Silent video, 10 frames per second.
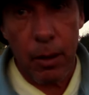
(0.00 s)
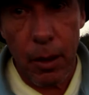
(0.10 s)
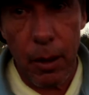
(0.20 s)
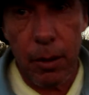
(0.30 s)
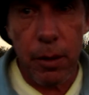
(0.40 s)

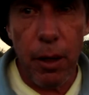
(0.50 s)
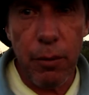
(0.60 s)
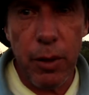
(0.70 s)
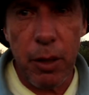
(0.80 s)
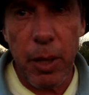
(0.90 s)
I
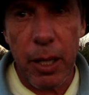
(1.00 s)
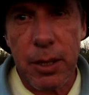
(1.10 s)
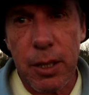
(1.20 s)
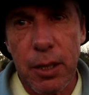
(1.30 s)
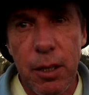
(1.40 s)
arrive here about
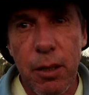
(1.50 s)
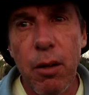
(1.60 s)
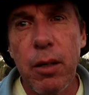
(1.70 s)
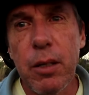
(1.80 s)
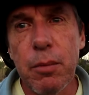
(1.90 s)
six
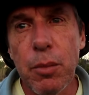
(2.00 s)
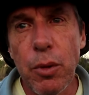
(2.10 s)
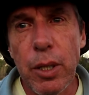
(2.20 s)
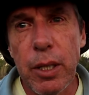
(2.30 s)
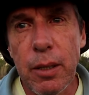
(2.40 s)
o'clock in the
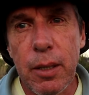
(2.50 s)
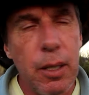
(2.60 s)
morning,